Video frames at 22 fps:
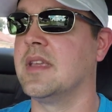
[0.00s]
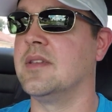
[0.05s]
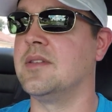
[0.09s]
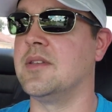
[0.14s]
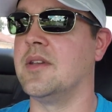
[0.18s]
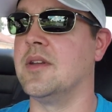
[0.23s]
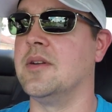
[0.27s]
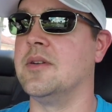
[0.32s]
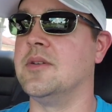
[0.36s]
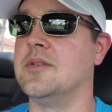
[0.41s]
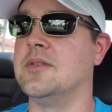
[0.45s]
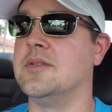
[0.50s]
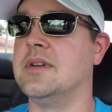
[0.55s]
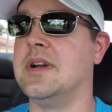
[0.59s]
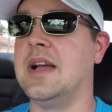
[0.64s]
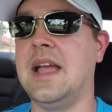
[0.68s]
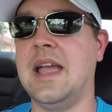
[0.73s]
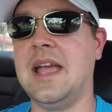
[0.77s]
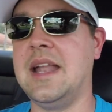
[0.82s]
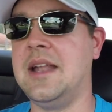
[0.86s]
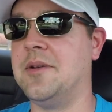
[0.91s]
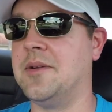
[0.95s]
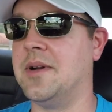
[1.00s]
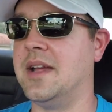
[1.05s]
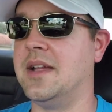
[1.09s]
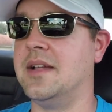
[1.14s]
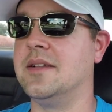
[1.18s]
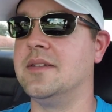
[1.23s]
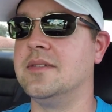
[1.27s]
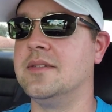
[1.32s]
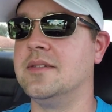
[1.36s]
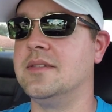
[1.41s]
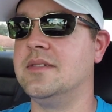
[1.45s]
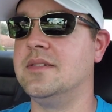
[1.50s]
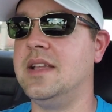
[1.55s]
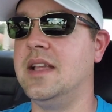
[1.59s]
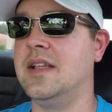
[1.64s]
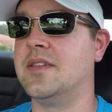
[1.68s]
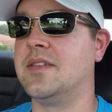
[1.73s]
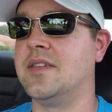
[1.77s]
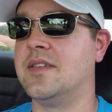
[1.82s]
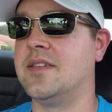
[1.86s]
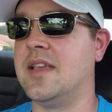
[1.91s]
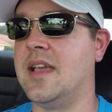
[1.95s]
So anyway,
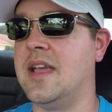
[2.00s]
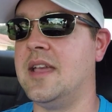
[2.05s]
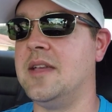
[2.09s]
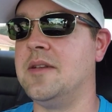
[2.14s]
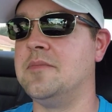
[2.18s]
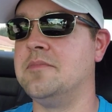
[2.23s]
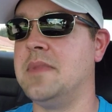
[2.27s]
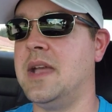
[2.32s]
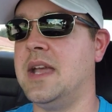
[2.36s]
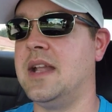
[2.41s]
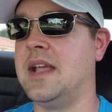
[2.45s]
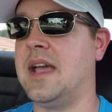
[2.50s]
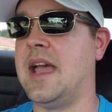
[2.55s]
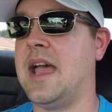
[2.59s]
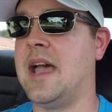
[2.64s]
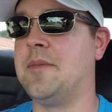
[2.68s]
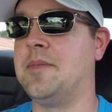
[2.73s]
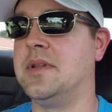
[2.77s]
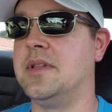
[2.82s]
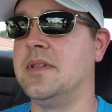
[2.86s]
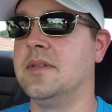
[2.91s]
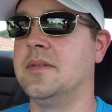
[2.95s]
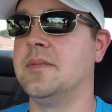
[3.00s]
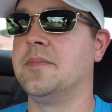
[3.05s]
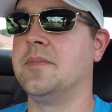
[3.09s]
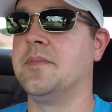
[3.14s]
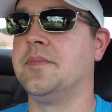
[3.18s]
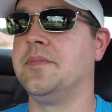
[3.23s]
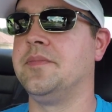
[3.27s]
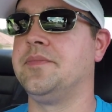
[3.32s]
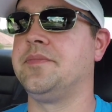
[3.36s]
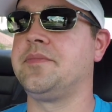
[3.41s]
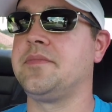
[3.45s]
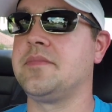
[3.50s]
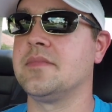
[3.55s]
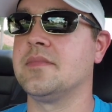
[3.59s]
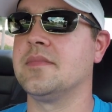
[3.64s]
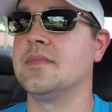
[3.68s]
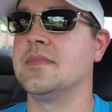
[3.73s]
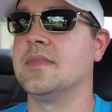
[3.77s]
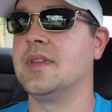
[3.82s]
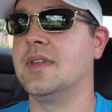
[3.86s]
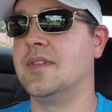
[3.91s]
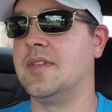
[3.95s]
needless to say, made it
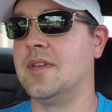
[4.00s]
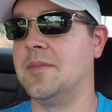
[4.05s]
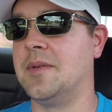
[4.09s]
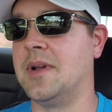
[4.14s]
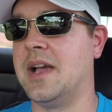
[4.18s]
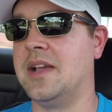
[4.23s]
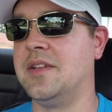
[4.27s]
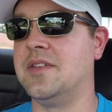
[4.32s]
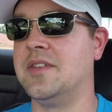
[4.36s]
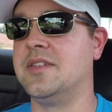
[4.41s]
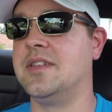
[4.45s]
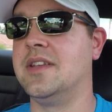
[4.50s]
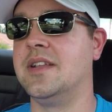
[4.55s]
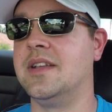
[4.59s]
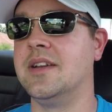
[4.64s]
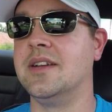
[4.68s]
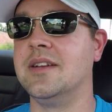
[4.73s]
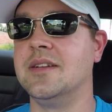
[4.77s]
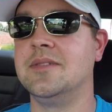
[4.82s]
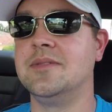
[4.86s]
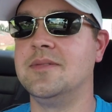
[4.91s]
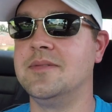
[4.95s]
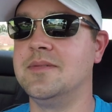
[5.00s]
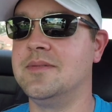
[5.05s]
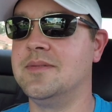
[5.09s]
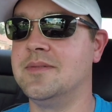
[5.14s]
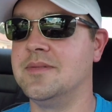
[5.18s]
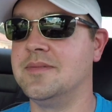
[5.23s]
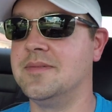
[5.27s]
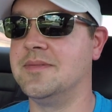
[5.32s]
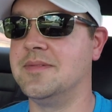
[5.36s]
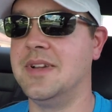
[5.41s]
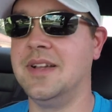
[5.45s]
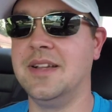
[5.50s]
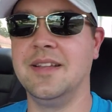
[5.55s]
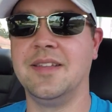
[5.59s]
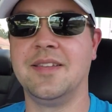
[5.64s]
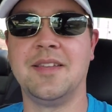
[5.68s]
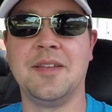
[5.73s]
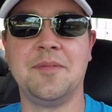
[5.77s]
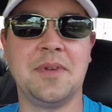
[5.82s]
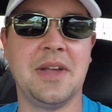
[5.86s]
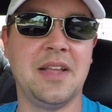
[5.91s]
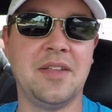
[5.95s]
happen. Some guy just did a
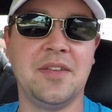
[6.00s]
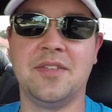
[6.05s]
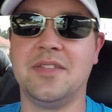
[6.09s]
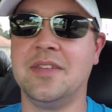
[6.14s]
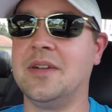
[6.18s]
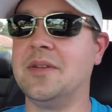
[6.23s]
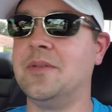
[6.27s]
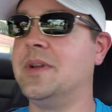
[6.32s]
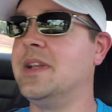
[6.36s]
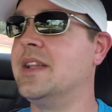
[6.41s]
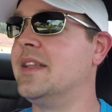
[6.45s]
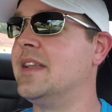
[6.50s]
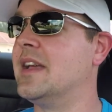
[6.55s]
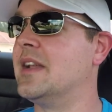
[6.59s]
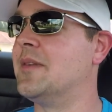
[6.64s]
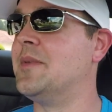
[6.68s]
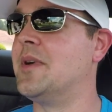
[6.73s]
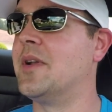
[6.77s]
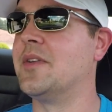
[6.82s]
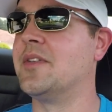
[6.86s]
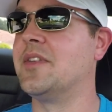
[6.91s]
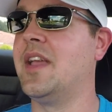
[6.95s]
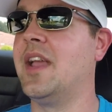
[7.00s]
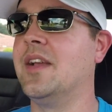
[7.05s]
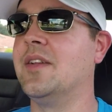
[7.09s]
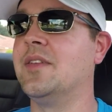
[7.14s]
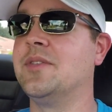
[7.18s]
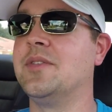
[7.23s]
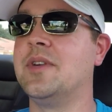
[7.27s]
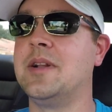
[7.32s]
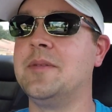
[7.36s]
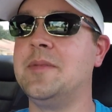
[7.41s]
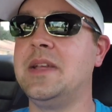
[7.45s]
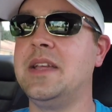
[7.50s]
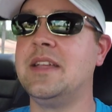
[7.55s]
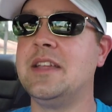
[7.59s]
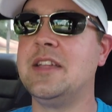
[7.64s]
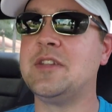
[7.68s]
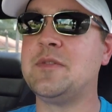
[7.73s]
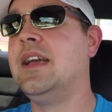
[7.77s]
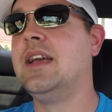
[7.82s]
wheelie on a motorcycle in front of me.